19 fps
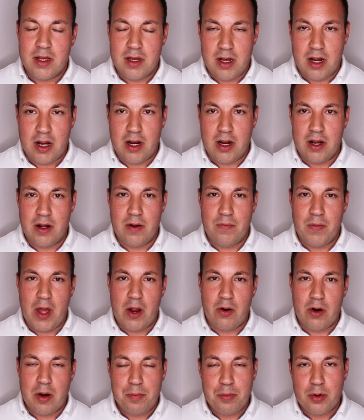
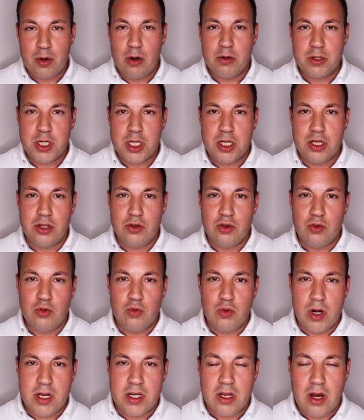approach
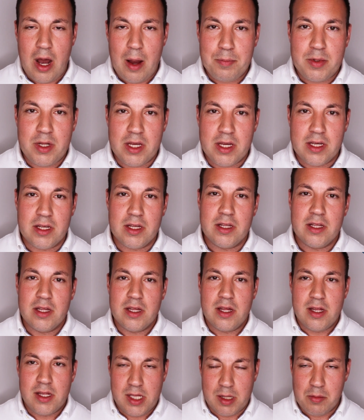to adopting
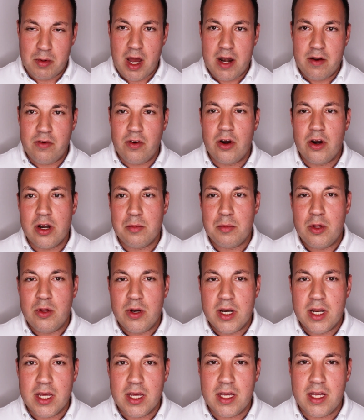some kind of herd
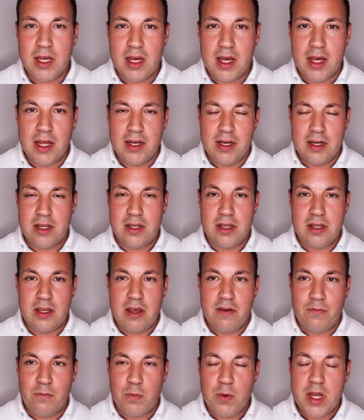immunity. And
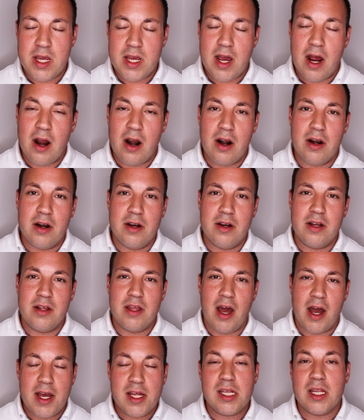if we are
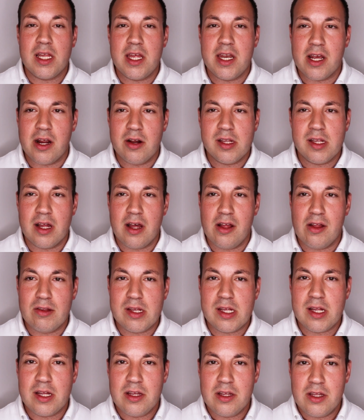isolating
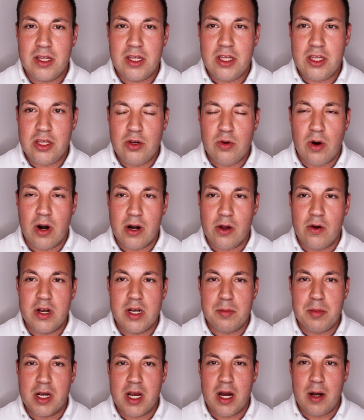ourselves, you are going
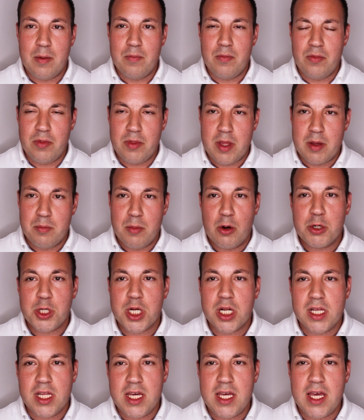to become
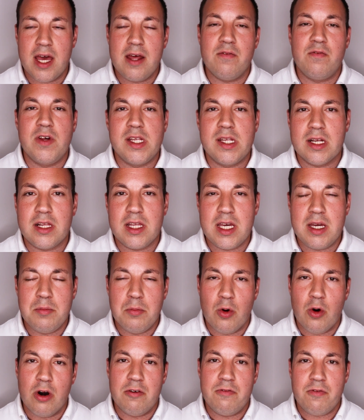emotionally and physically
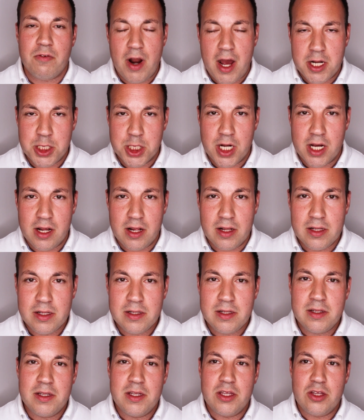more fragile.
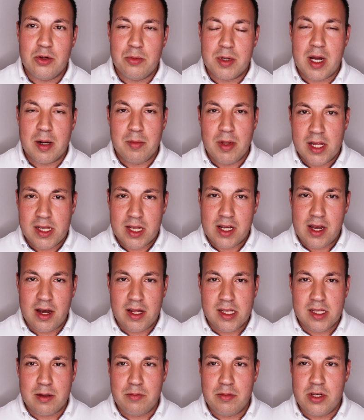You'll become less
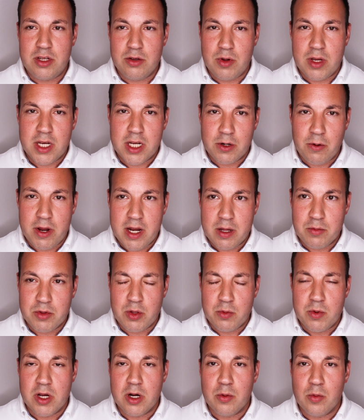accustomed to integrating with
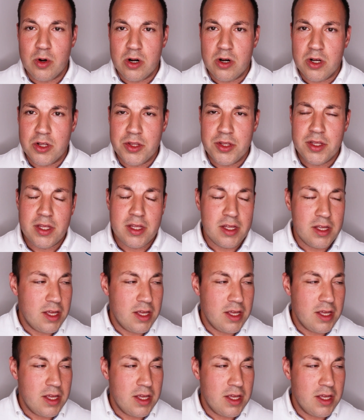the real world